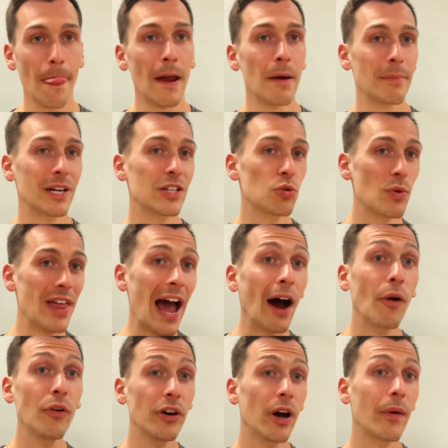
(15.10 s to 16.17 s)
because
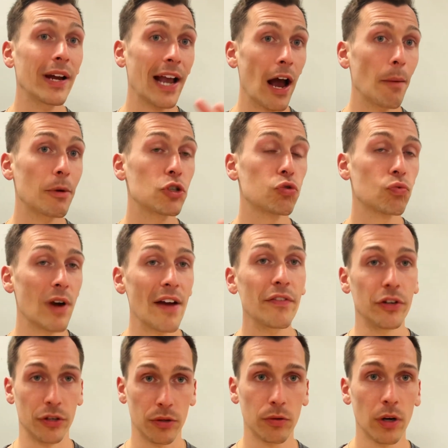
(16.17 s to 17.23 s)
without knowing how much
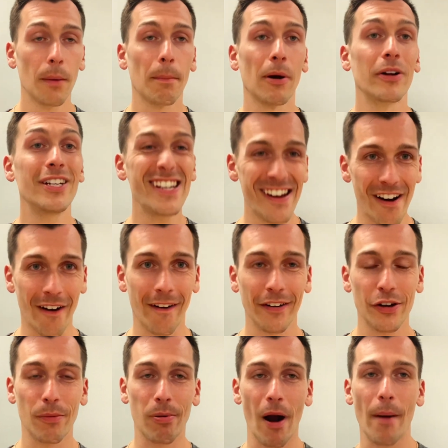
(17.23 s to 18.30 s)
revenue per year
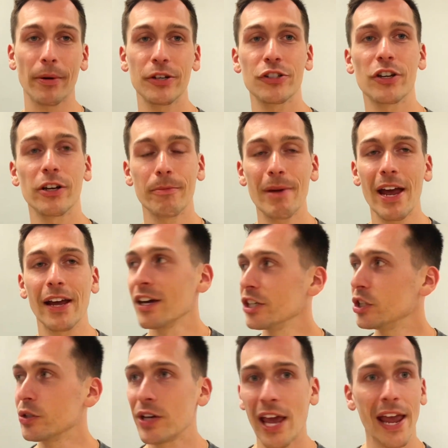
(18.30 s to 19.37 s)
your property is gonna make,
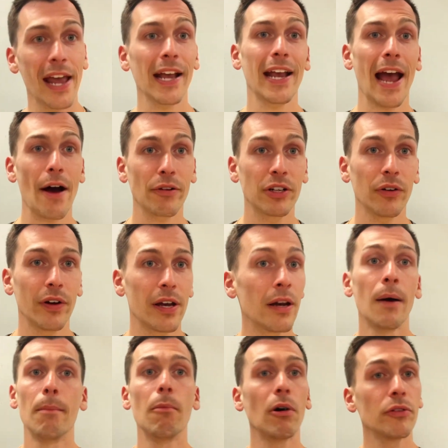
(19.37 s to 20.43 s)
you can't
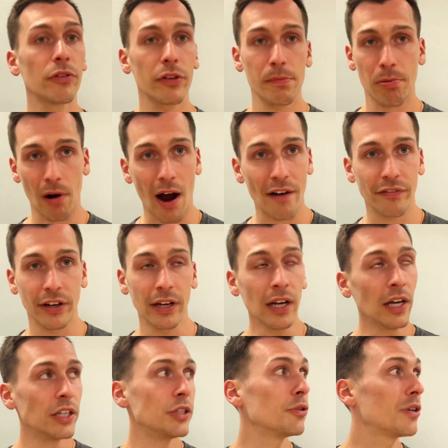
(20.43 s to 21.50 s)
calculate monthly profit.
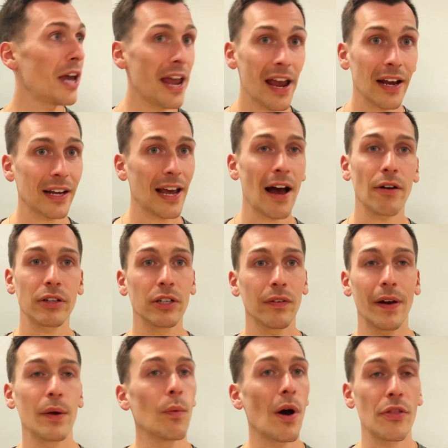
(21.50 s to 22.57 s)
You can't
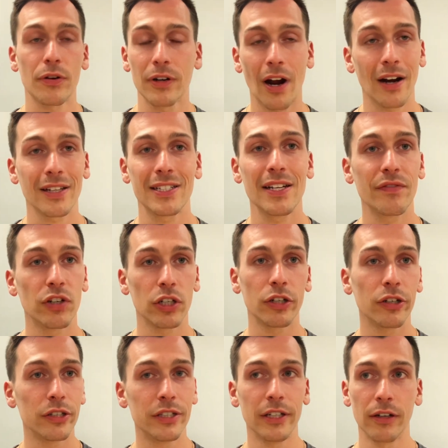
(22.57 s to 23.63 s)
calculate whether or not it's even a
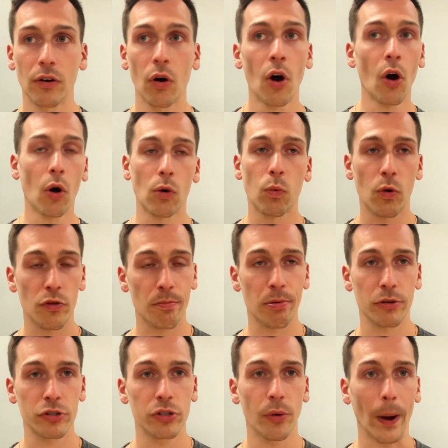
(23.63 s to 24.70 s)
good deal or worth
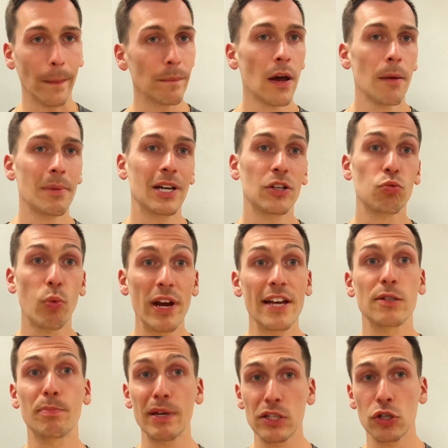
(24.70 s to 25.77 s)
pursuing. Because we as
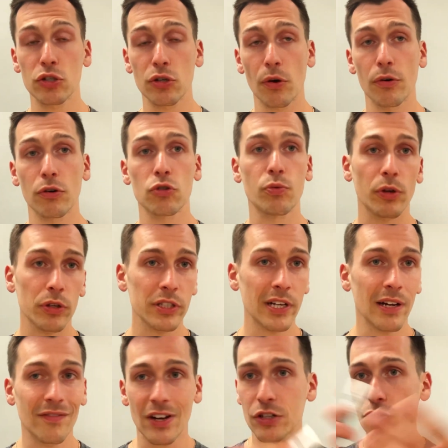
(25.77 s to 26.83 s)
business owners, real estate
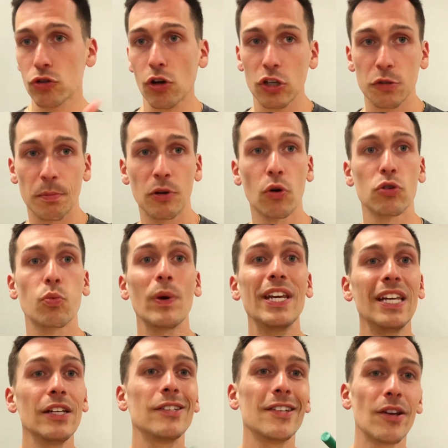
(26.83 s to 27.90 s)
investors, entrepreneurs, we
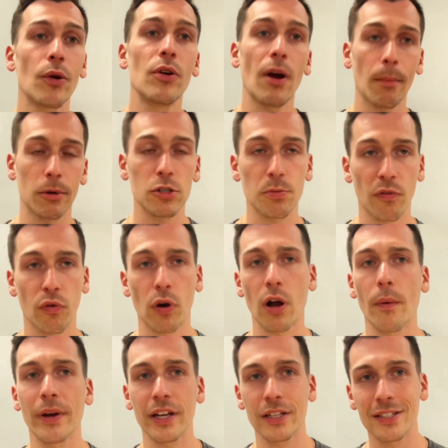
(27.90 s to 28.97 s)
need to know numbers before
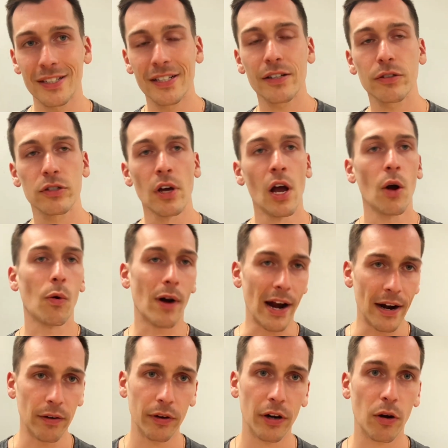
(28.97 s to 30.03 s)
going into deals. We're
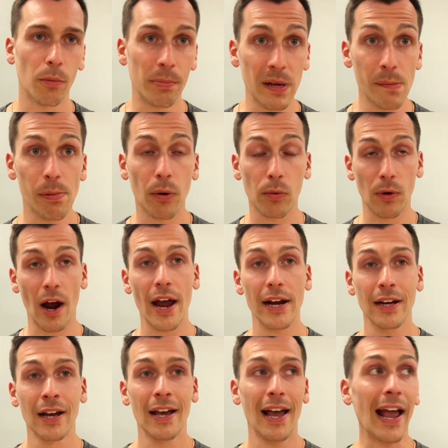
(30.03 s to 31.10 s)
analytical people, right?
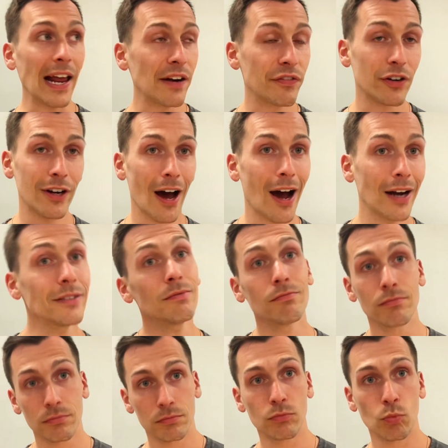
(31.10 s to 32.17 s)
And if you're not,
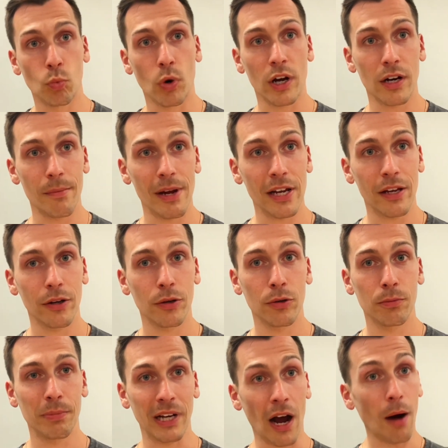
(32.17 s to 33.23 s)
we're gonna make you
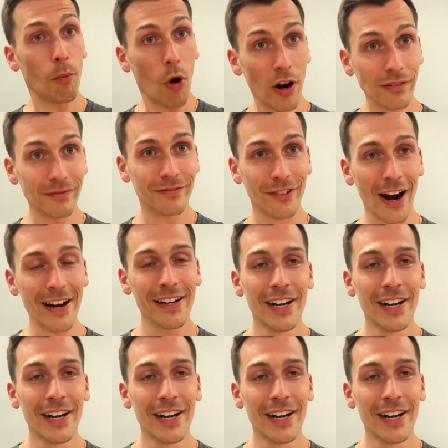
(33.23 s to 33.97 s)
become one, right?